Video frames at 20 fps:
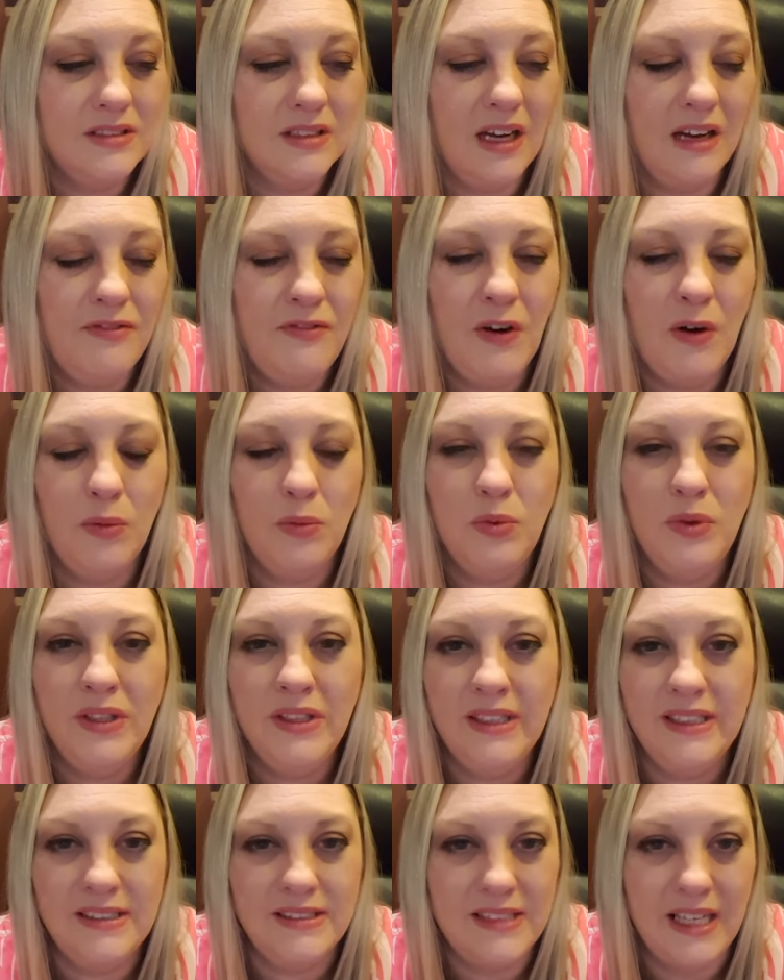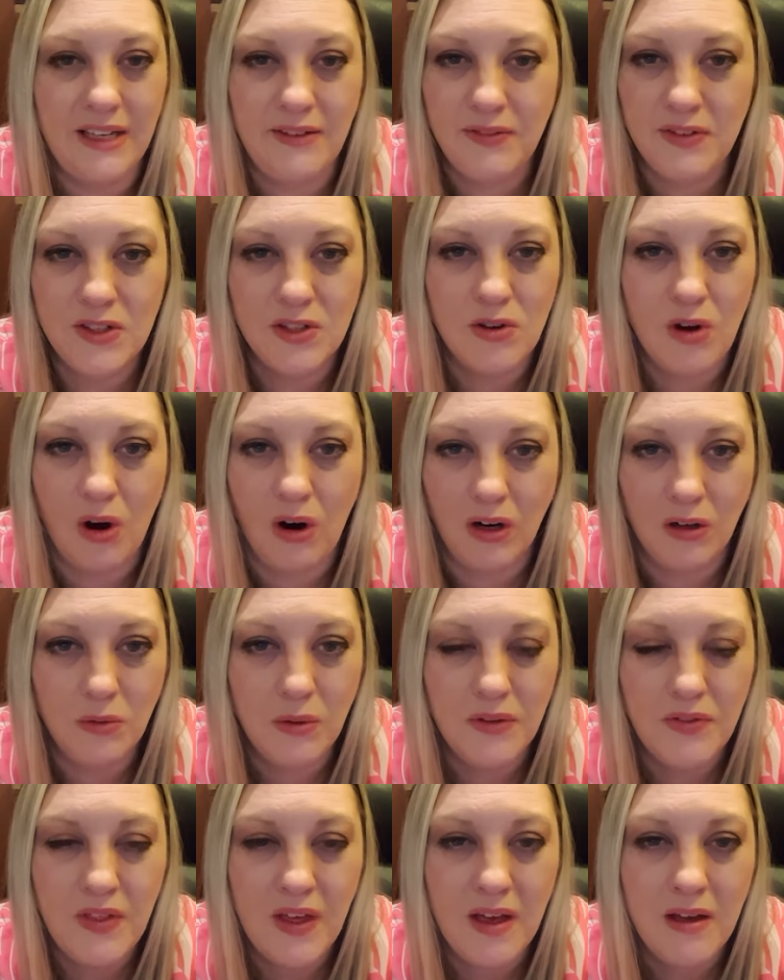felt really safe in the car
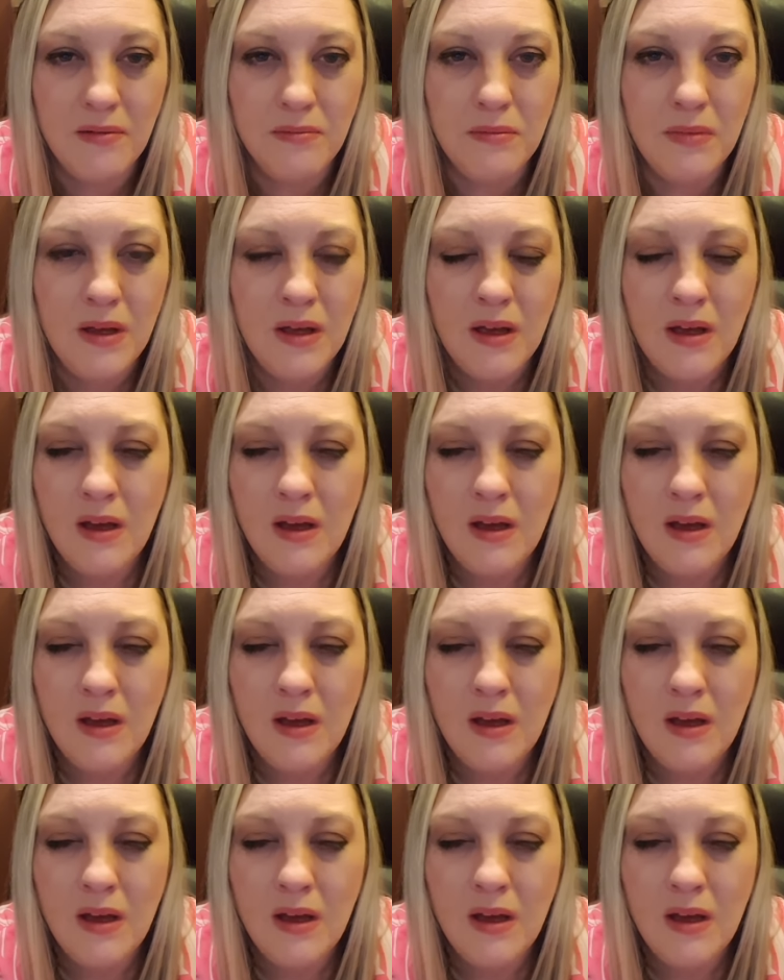with them.